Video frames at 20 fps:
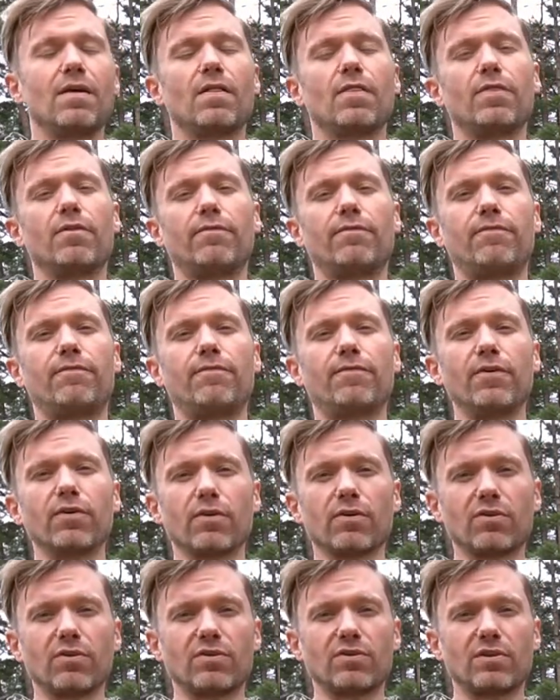The
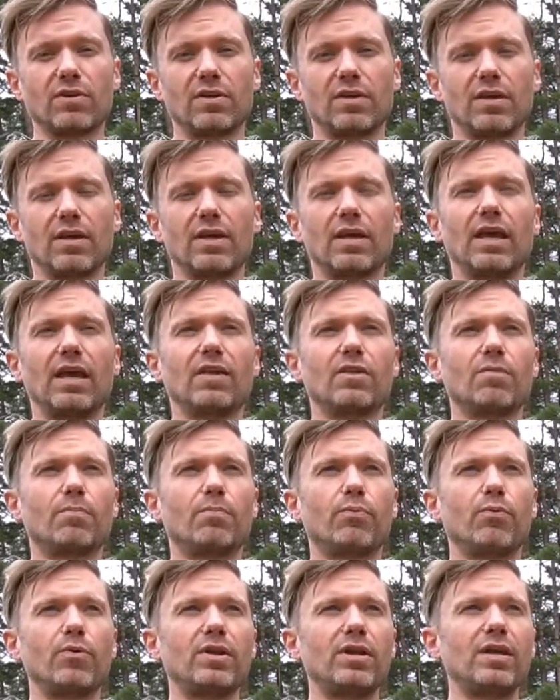first is a
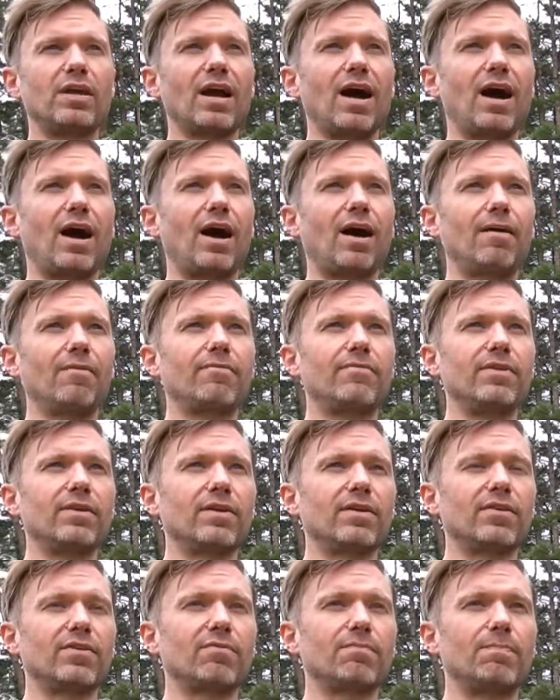pretty
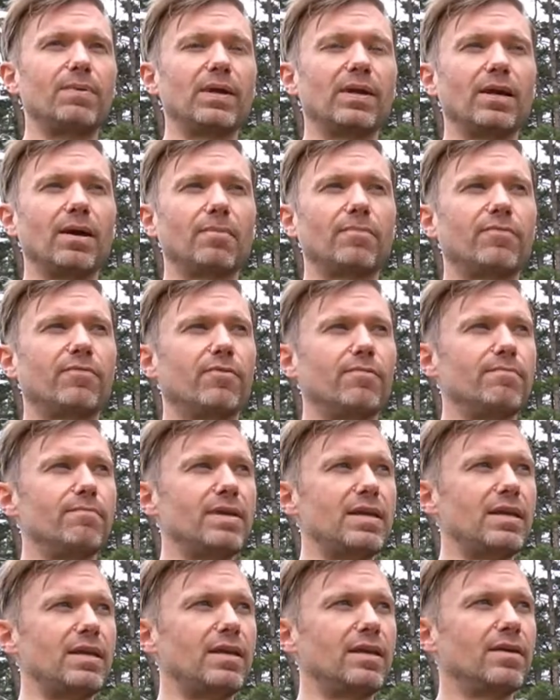obvious pickup for
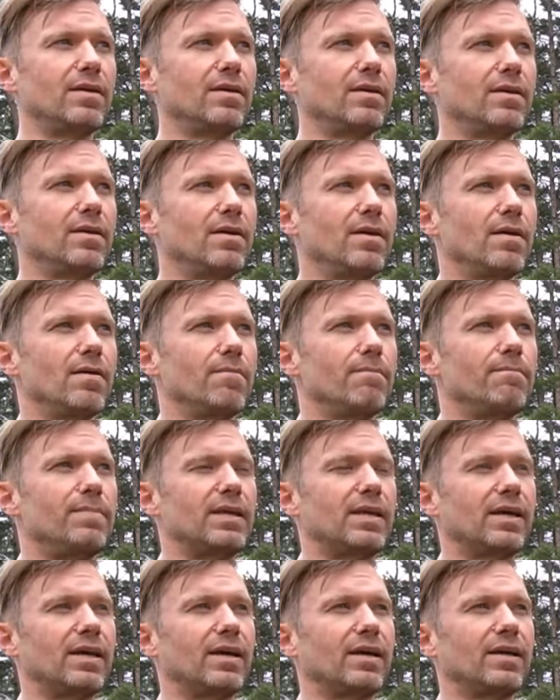me
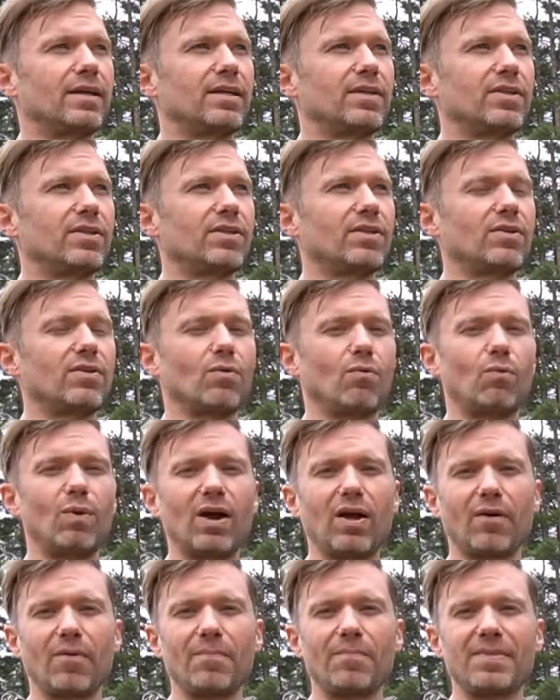because,
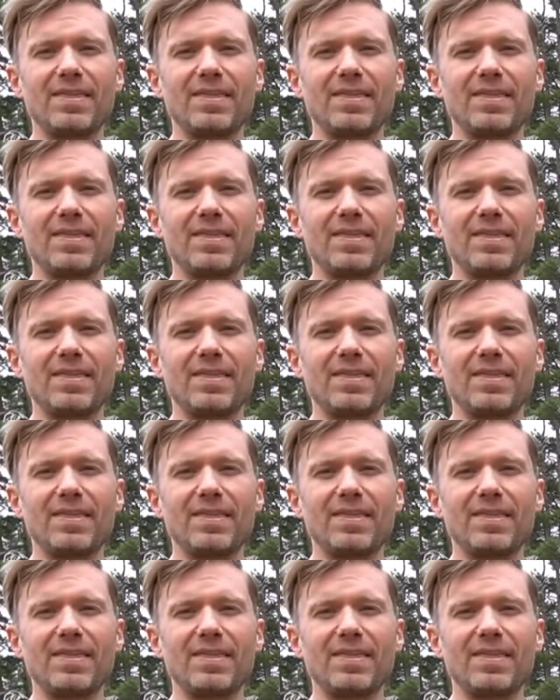well,